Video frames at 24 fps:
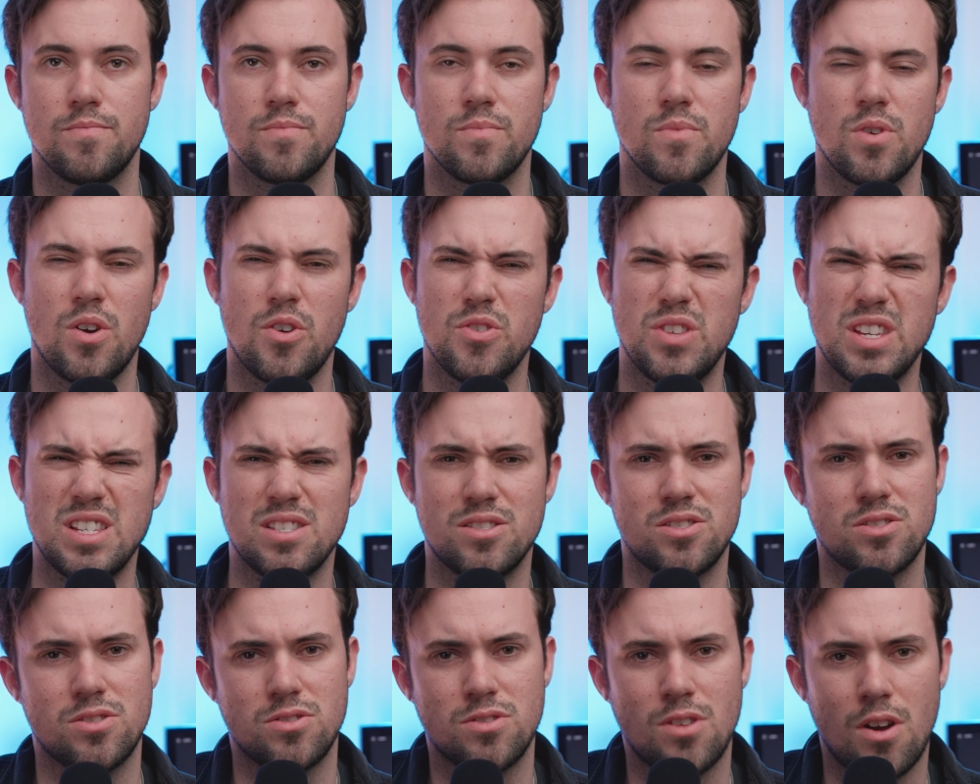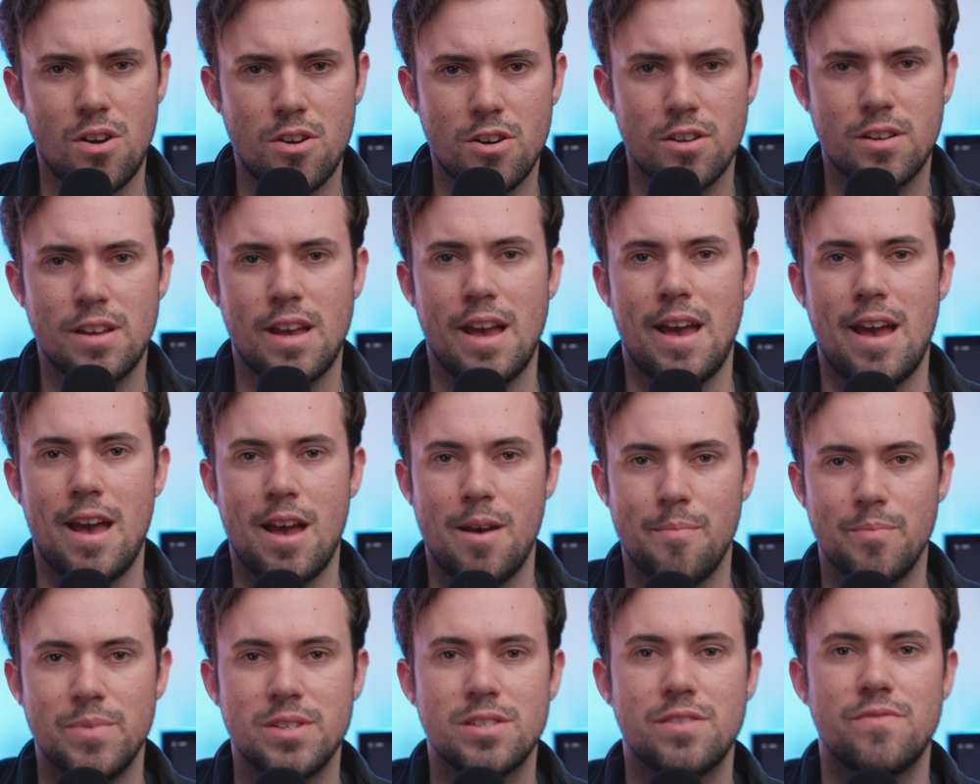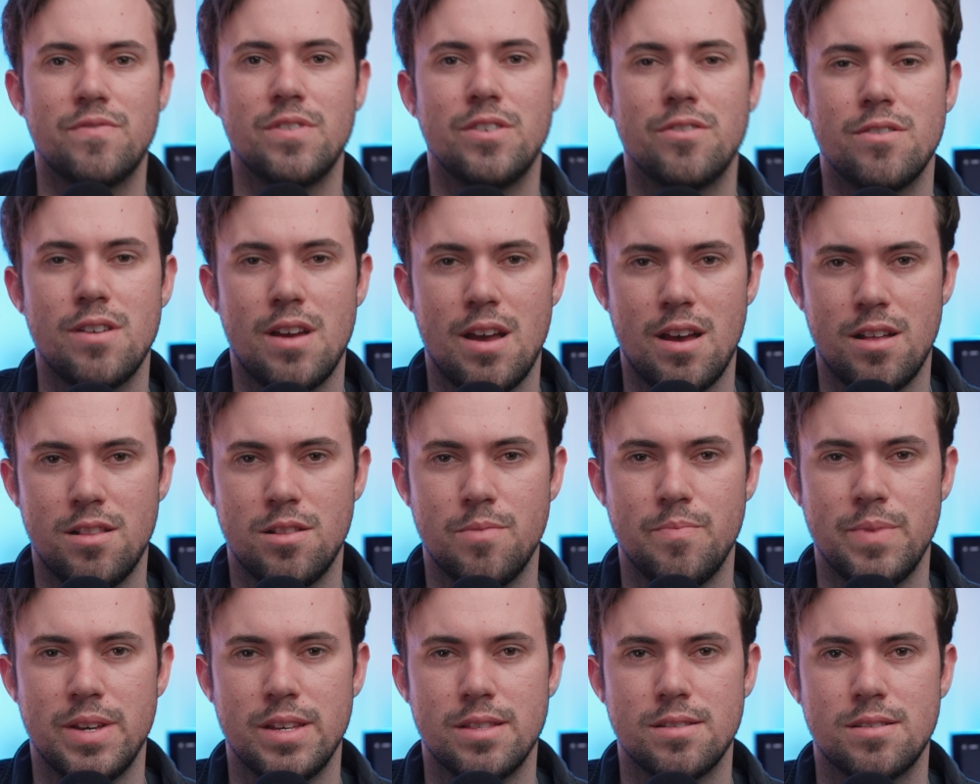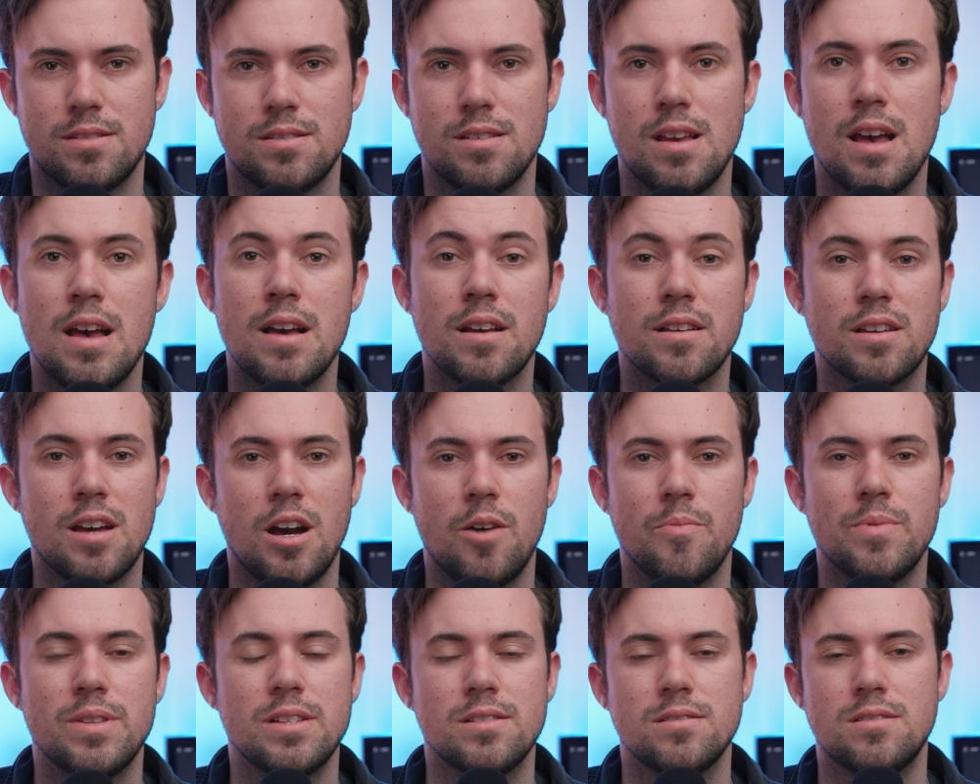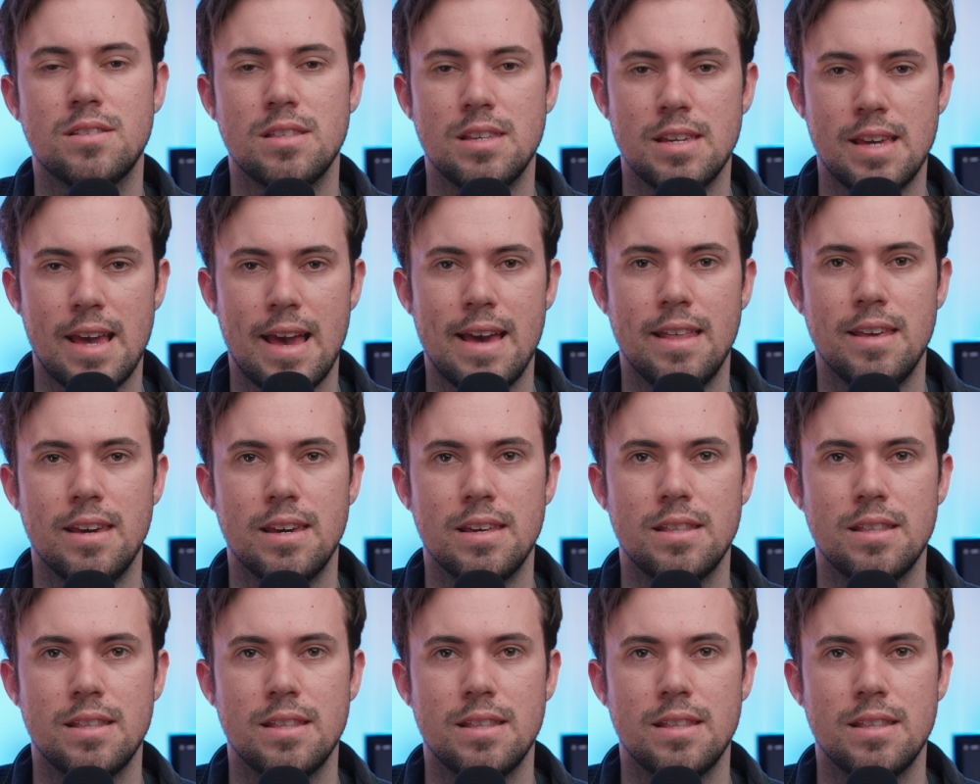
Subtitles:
are these dark atmosphere elements coming into the edit